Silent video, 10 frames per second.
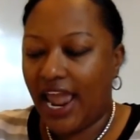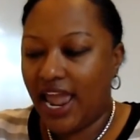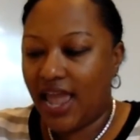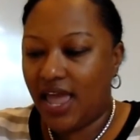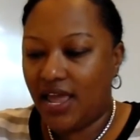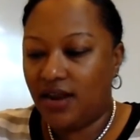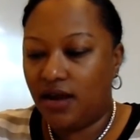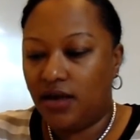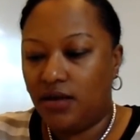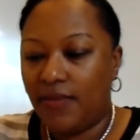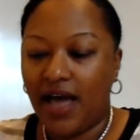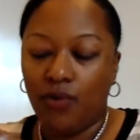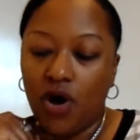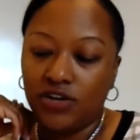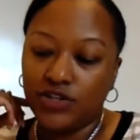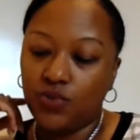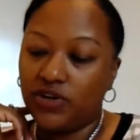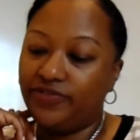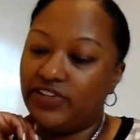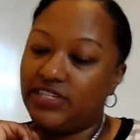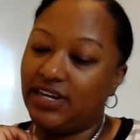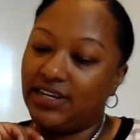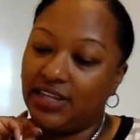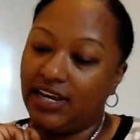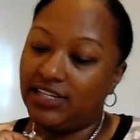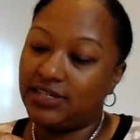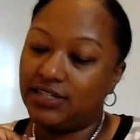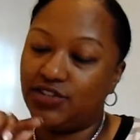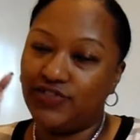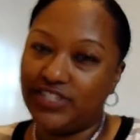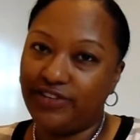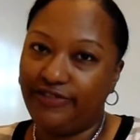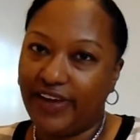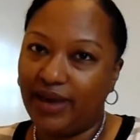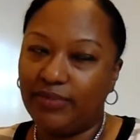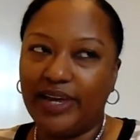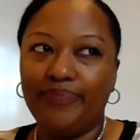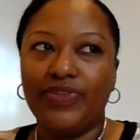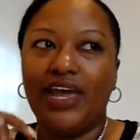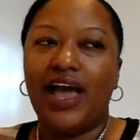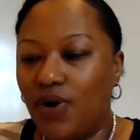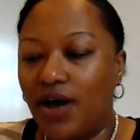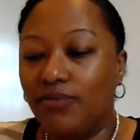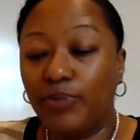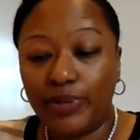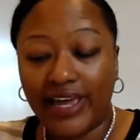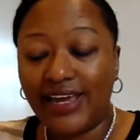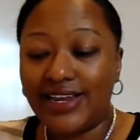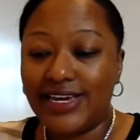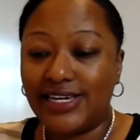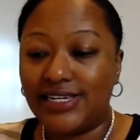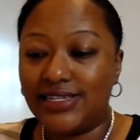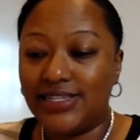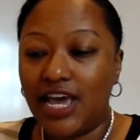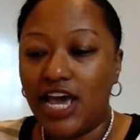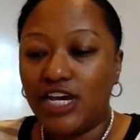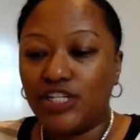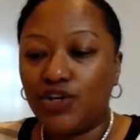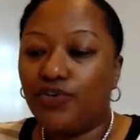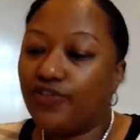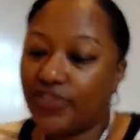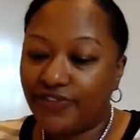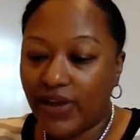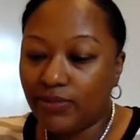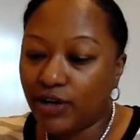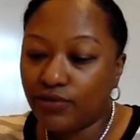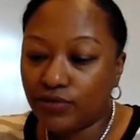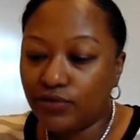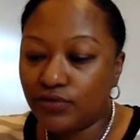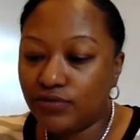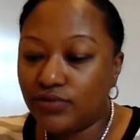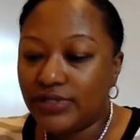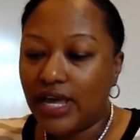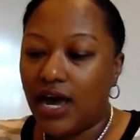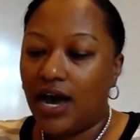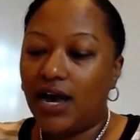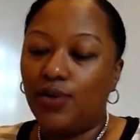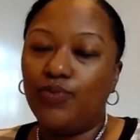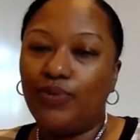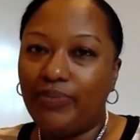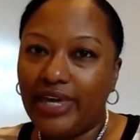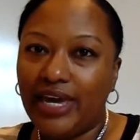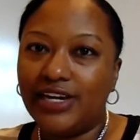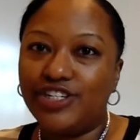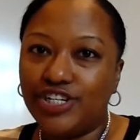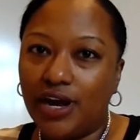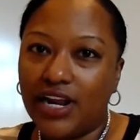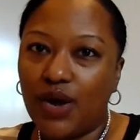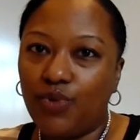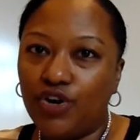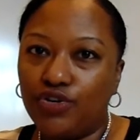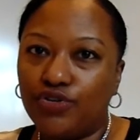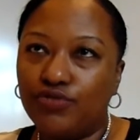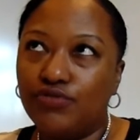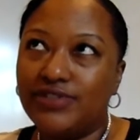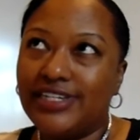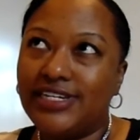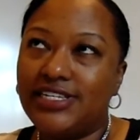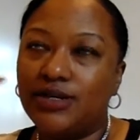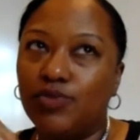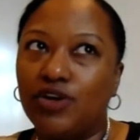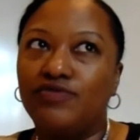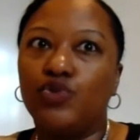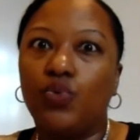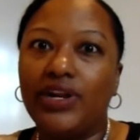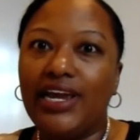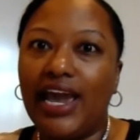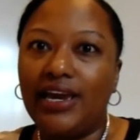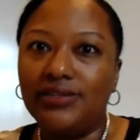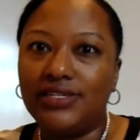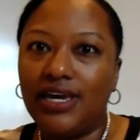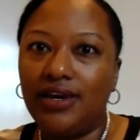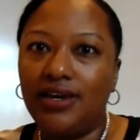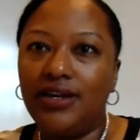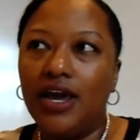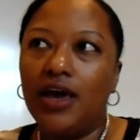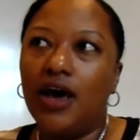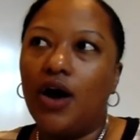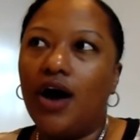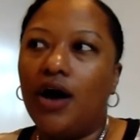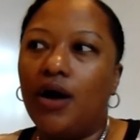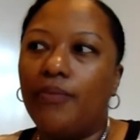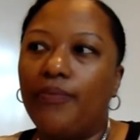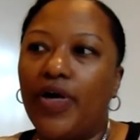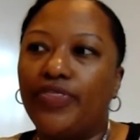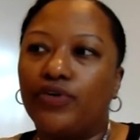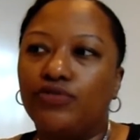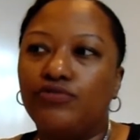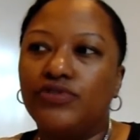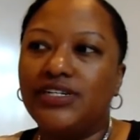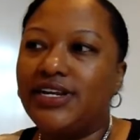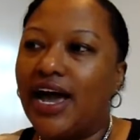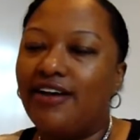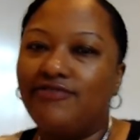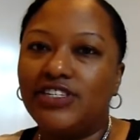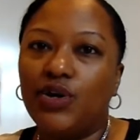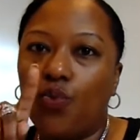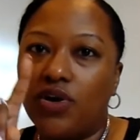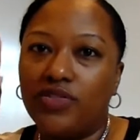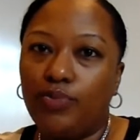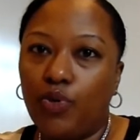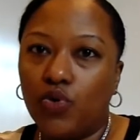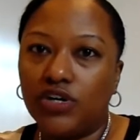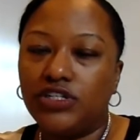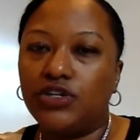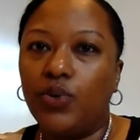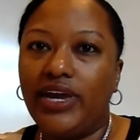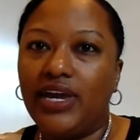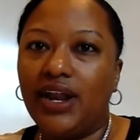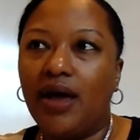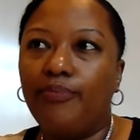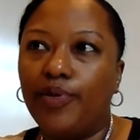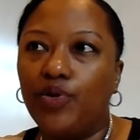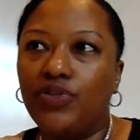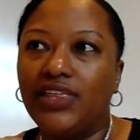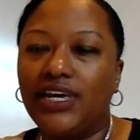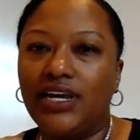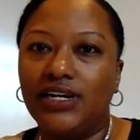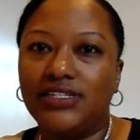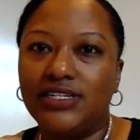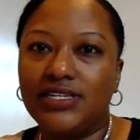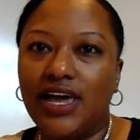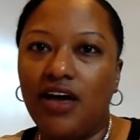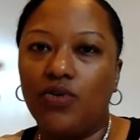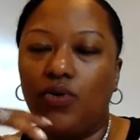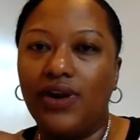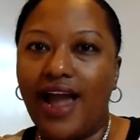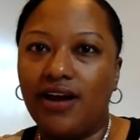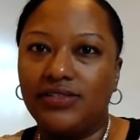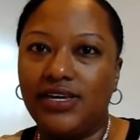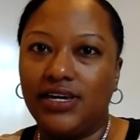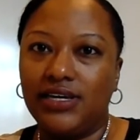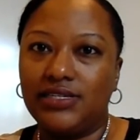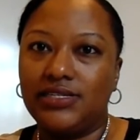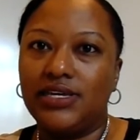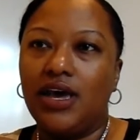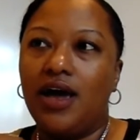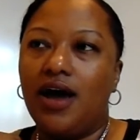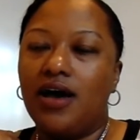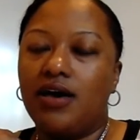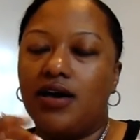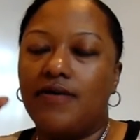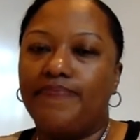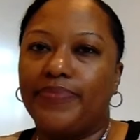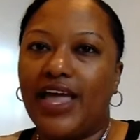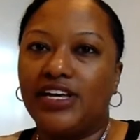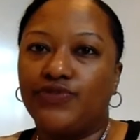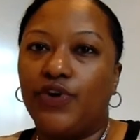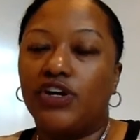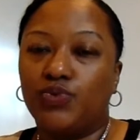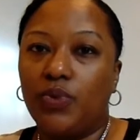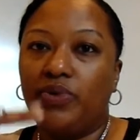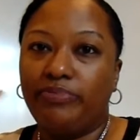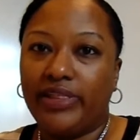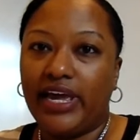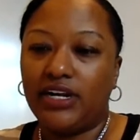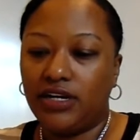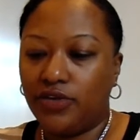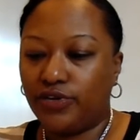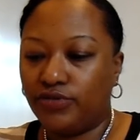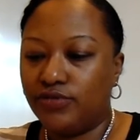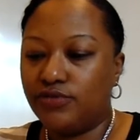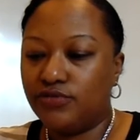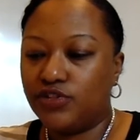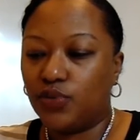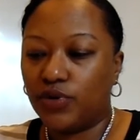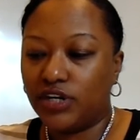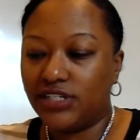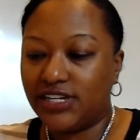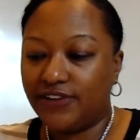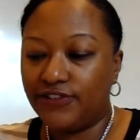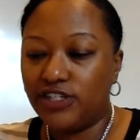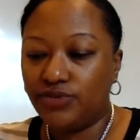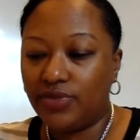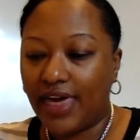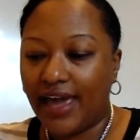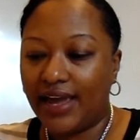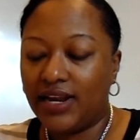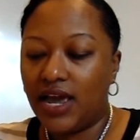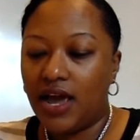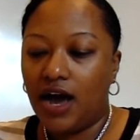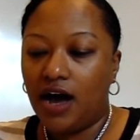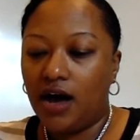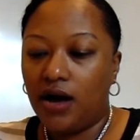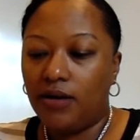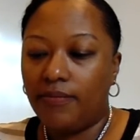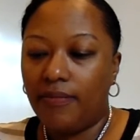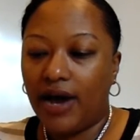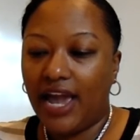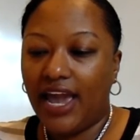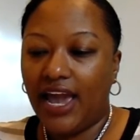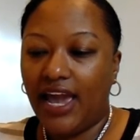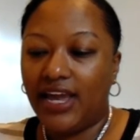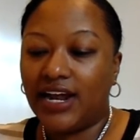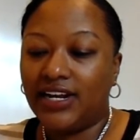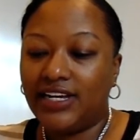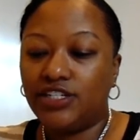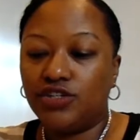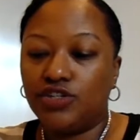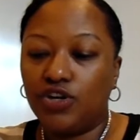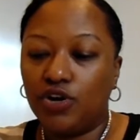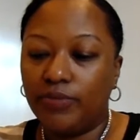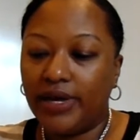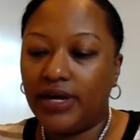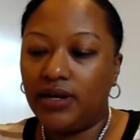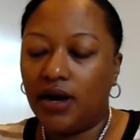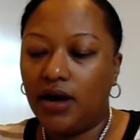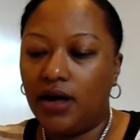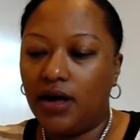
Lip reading: And I also want to visit Atlanta to visit family. So the plan is, so for the family cruise, when me and Sean had went on a cruise in December of 2018, the cruise did not visit one of the ports, so he and I both get a discount on our tickets as far as when we plan another cruise. So we're going to definitely do that. And I need to determine